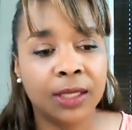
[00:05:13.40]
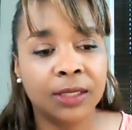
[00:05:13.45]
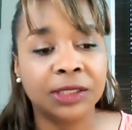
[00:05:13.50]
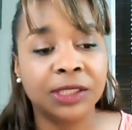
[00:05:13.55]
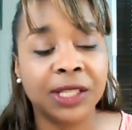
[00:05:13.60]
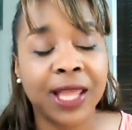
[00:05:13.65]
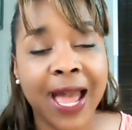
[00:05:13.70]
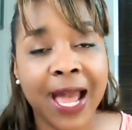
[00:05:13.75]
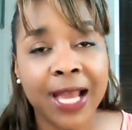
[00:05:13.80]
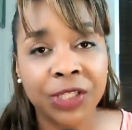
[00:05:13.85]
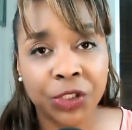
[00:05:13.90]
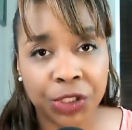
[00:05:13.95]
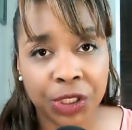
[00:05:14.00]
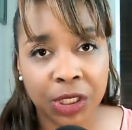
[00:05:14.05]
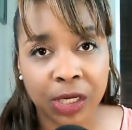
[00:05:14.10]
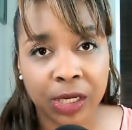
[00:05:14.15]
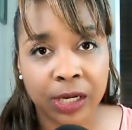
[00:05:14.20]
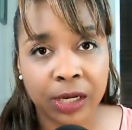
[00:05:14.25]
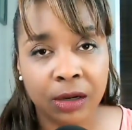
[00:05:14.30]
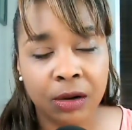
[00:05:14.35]
Last
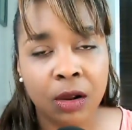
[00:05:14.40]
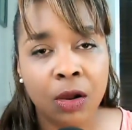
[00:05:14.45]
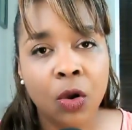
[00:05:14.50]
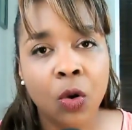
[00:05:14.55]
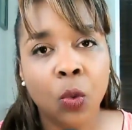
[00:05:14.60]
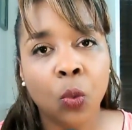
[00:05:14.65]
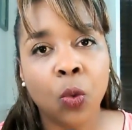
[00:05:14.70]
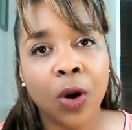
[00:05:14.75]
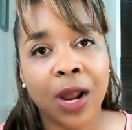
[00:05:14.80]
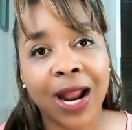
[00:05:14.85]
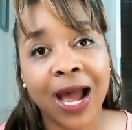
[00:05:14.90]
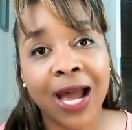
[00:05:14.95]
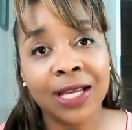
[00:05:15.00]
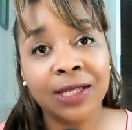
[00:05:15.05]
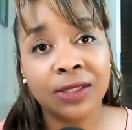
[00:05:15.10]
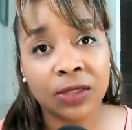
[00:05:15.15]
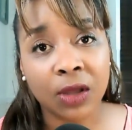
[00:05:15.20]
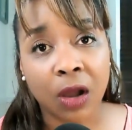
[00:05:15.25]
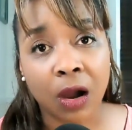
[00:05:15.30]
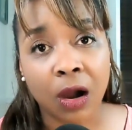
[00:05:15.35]
year, what I
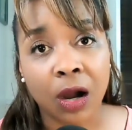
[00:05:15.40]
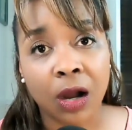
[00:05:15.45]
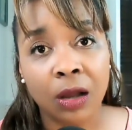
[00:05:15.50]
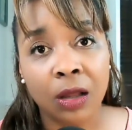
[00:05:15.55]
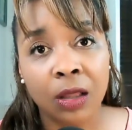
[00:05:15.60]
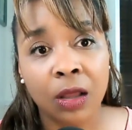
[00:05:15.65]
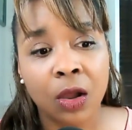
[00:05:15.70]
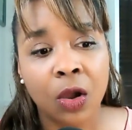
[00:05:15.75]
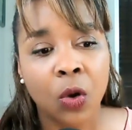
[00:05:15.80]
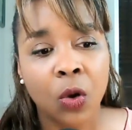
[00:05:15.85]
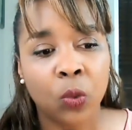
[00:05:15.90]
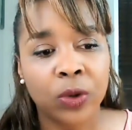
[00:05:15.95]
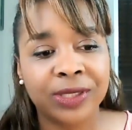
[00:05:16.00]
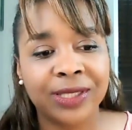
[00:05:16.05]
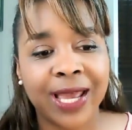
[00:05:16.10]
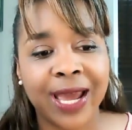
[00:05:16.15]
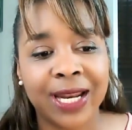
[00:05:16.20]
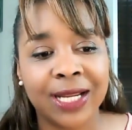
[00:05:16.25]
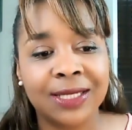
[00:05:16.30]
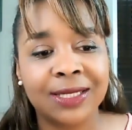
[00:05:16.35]
saw was
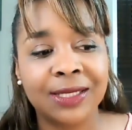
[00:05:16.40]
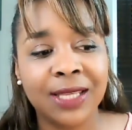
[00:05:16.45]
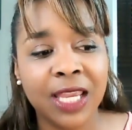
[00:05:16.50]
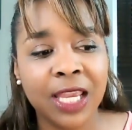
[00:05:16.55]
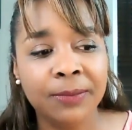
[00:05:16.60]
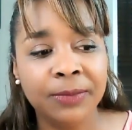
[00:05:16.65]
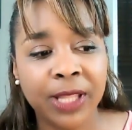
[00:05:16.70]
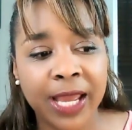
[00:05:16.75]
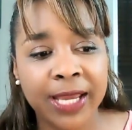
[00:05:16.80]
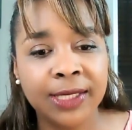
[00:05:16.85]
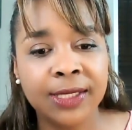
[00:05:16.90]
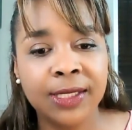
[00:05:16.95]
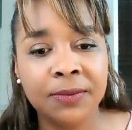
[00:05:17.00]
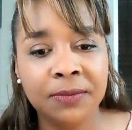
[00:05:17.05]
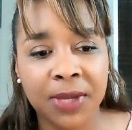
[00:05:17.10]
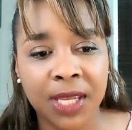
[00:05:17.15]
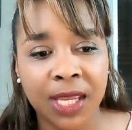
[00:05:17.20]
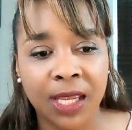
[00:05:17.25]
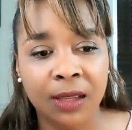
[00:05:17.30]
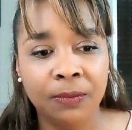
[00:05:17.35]
that it seemed like to
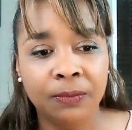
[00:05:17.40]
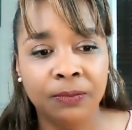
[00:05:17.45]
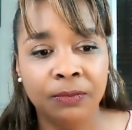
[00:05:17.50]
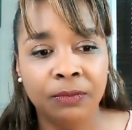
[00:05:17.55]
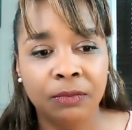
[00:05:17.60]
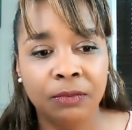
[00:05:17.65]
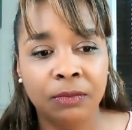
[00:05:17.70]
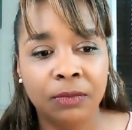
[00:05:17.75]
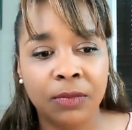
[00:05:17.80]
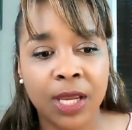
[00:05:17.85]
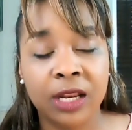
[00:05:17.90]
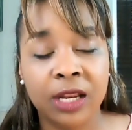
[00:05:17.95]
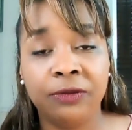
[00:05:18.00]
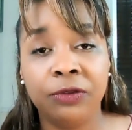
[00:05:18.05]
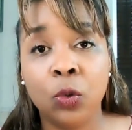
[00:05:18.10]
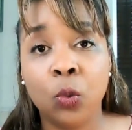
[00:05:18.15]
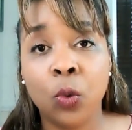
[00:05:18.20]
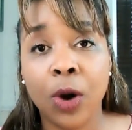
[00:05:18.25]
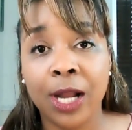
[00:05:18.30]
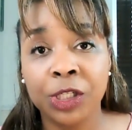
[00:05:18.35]
me and
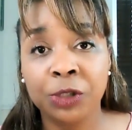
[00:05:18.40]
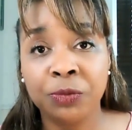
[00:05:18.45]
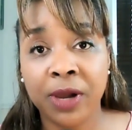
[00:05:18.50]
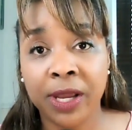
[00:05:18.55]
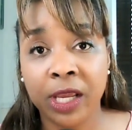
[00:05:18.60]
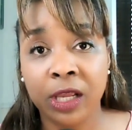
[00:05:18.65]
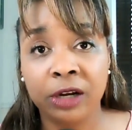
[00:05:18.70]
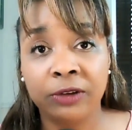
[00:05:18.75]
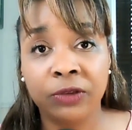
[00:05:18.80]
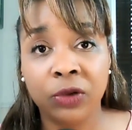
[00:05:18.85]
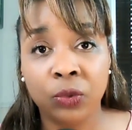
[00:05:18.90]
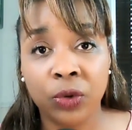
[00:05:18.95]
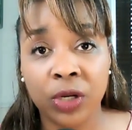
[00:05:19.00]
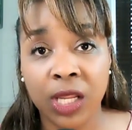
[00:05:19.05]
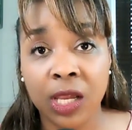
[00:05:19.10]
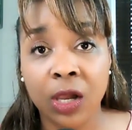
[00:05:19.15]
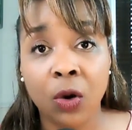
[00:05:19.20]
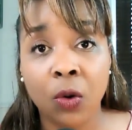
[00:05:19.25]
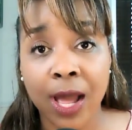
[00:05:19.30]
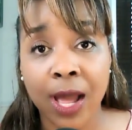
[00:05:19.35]
if you watch my interview with
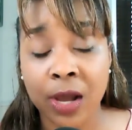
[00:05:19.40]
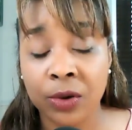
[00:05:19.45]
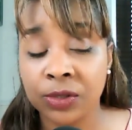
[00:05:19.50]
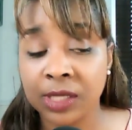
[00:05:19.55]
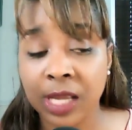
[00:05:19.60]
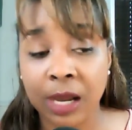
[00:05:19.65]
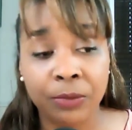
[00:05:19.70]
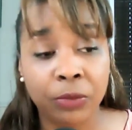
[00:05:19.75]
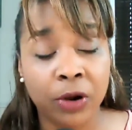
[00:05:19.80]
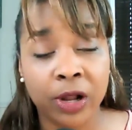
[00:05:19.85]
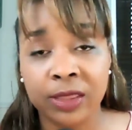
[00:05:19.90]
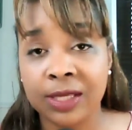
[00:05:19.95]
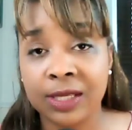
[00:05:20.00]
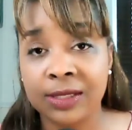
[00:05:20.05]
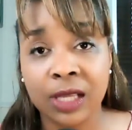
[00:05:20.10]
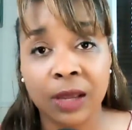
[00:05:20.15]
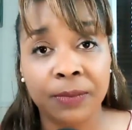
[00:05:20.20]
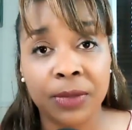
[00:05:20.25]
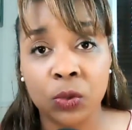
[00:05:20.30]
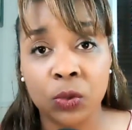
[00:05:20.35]
Niko House, I brought
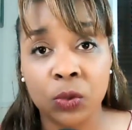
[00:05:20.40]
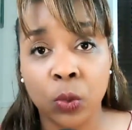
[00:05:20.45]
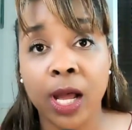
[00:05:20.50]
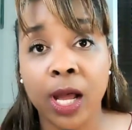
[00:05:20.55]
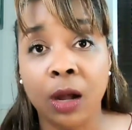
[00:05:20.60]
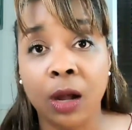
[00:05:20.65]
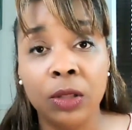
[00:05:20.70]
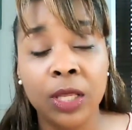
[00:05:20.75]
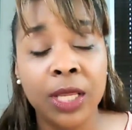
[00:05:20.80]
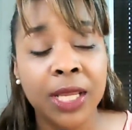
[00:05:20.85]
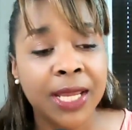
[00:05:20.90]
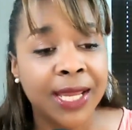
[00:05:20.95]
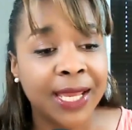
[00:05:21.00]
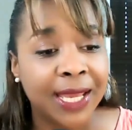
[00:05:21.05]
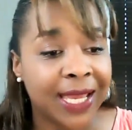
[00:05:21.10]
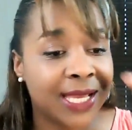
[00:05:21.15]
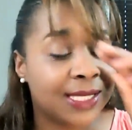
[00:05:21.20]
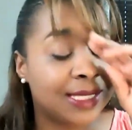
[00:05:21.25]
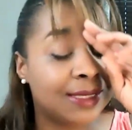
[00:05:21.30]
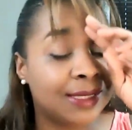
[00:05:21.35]
this up as well.
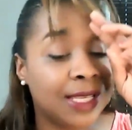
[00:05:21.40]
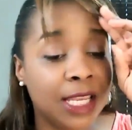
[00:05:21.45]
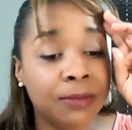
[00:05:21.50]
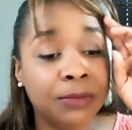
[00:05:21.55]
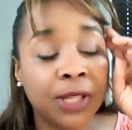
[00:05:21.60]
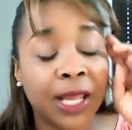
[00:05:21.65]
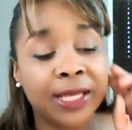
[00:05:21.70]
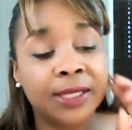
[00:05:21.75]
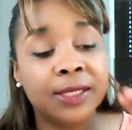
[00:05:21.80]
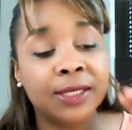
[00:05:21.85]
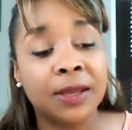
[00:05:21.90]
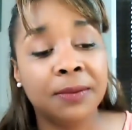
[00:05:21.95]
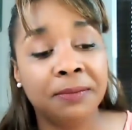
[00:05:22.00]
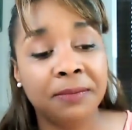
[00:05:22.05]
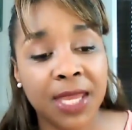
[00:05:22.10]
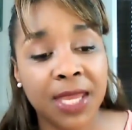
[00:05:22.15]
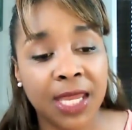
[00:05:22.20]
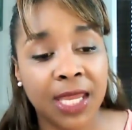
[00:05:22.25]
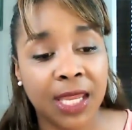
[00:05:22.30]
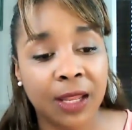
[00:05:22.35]
It seemed like to
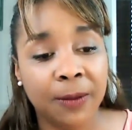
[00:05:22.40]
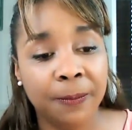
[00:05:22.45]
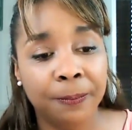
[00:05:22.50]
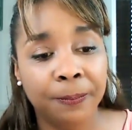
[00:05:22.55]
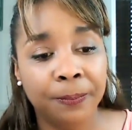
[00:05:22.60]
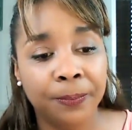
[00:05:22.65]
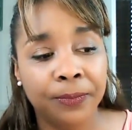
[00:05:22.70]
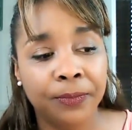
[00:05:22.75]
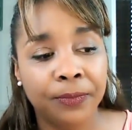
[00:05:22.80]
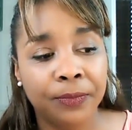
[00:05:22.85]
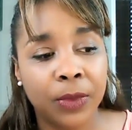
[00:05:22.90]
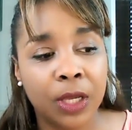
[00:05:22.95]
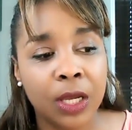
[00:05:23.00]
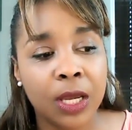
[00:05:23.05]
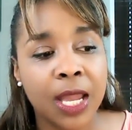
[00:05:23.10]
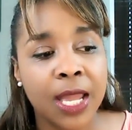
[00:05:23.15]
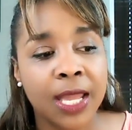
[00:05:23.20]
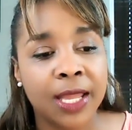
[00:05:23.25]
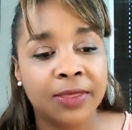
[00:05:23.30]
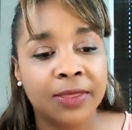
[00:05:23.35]
me
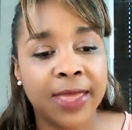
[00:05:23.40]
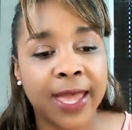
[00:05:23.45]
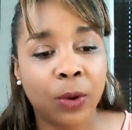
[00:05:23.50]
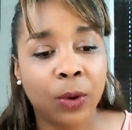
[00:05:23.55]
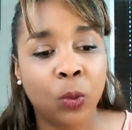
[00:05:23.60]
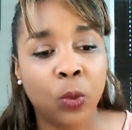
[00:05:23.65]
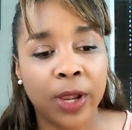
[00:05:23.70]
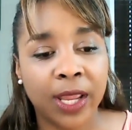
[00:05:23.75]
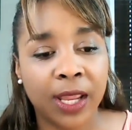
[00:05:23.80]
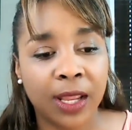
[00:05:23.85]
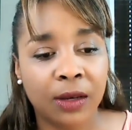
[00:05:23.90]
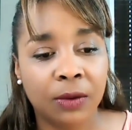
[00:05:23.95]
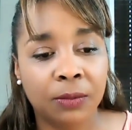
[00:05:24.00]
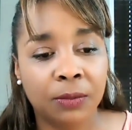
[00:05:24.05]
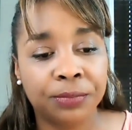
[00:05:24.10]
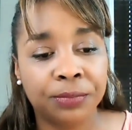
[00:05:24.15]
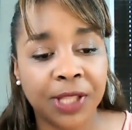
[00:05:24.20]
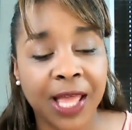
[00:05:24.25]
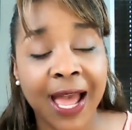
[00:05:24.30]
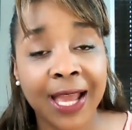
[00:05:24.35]
that when
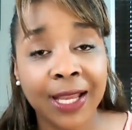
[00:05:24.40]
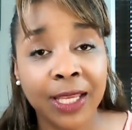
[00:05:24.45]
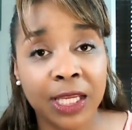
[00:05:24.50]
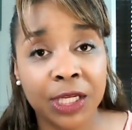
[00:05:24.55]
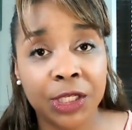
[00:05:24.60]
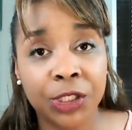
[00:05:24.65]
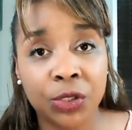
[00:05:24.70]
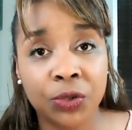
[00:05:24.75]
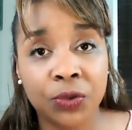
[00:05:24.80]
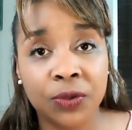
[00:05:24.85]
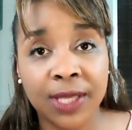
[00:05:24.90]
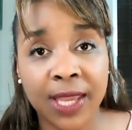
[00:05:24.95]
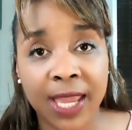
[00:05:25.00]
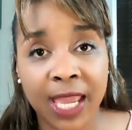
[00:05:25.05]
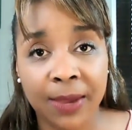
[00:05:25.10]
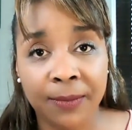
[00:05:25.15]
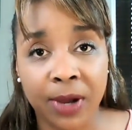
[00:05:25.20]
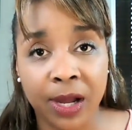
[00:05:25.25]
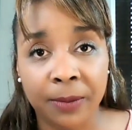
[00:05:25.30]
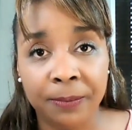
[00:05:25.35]
Black issues
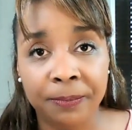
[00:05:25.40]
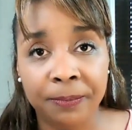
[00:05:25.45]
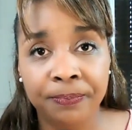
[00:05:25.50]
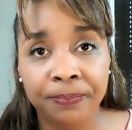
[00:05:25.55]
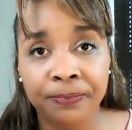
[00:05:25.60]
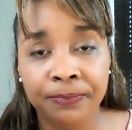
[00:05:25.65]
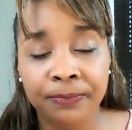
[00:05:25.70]
came up,